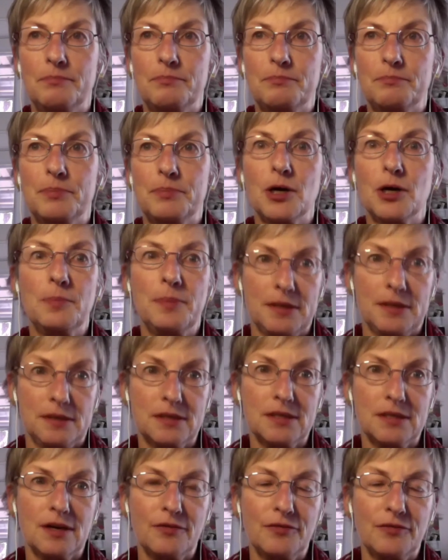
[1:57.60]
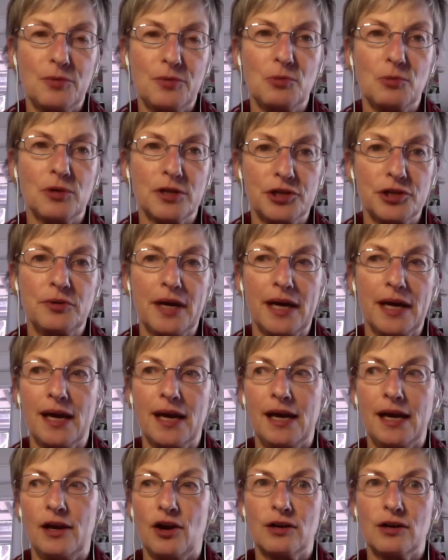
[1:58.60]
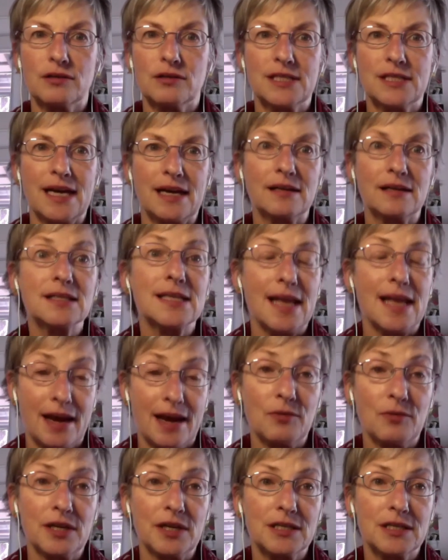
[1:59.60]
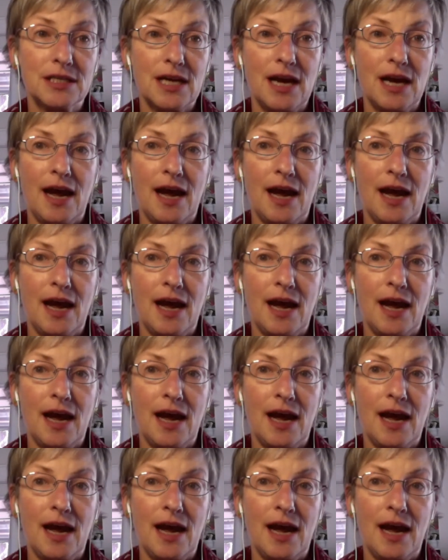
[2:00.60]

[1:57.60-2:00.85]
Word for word: purpose of what we're doing in our sales language